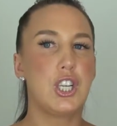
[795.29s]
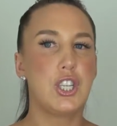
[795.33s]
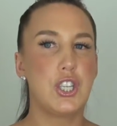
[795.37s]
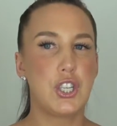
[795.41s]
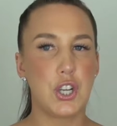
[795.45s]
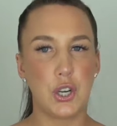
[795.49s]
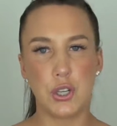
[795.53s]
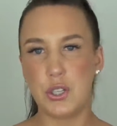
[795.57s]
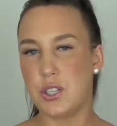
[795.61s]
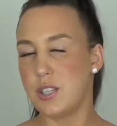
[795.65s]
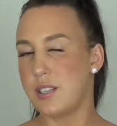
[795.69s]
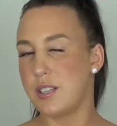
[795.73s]

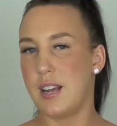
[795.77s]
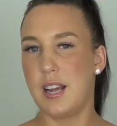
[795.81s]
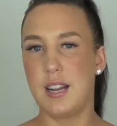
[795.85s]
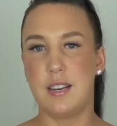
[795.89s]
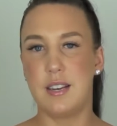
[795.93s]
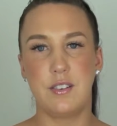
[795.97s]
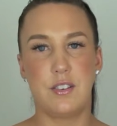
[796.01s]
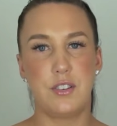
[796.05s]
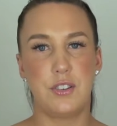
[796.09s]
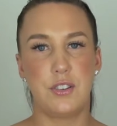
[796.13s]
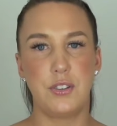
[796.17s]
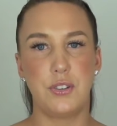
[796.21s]
don't
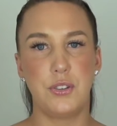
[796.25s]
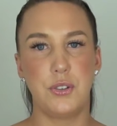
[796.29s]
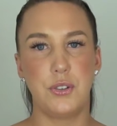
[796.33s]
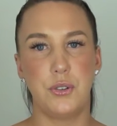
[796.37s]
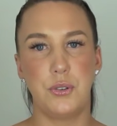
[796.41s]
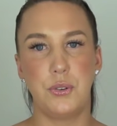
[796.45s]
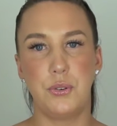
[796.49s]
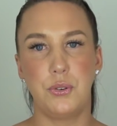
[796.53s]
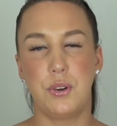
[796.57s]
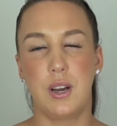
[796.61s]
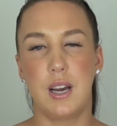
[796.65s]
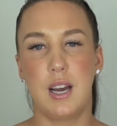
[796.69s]
tend
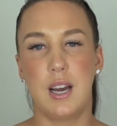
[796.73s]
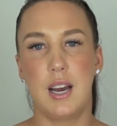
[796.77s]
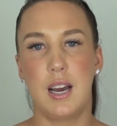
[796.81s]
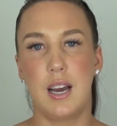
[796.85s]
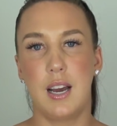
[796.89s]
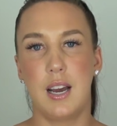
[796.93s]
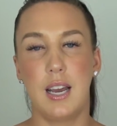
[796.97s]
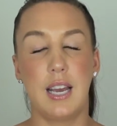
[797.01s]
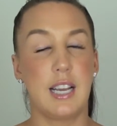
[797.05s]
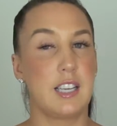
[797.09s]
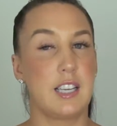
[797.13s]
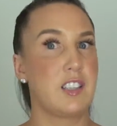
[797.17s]
to
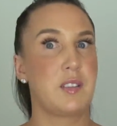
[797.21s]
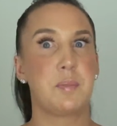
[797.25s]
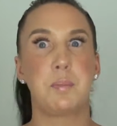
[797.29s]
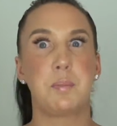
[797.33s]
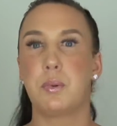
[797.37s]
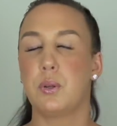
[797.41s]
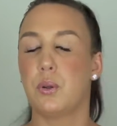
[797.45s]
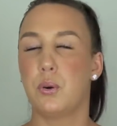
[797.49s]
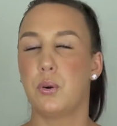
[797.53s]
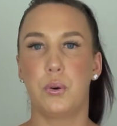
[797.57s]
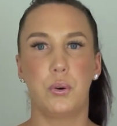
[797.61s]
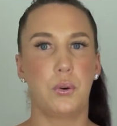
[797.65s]

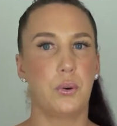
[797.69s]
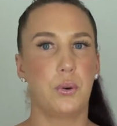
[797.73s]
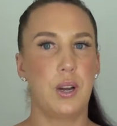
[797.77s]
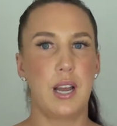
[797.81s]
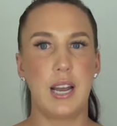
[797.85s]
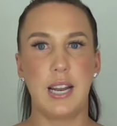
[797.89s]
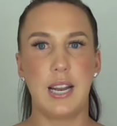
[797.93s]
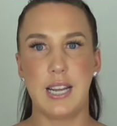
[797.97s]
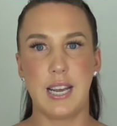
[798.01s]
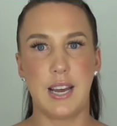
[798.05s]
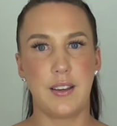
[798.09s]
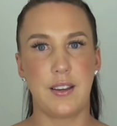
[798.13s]

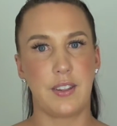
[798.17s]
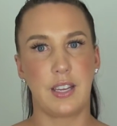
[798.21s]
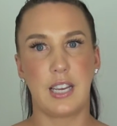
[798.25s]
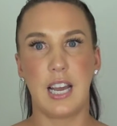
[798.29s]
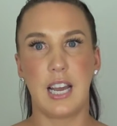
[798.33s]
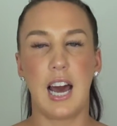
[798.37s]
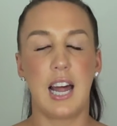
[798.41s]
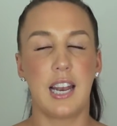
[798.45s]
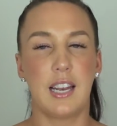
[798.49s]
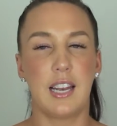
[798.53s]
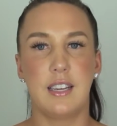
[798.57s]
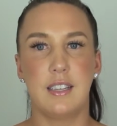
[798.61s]
explore any other
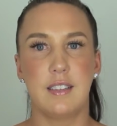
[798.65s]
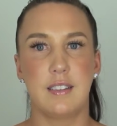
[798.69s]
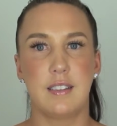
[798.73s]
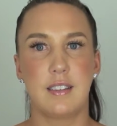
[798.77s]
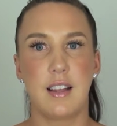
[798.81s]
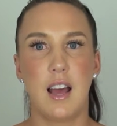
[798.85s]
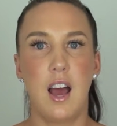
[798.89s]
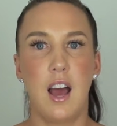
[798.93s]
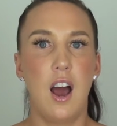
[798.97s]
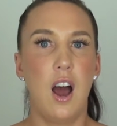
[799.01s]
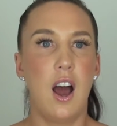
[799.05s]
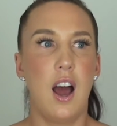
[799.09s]
colours.